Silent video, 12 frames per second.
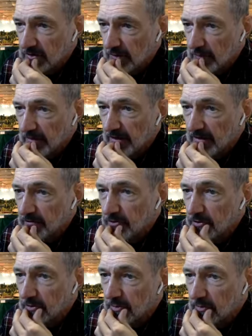And we have
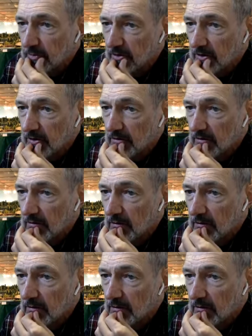2 to pull.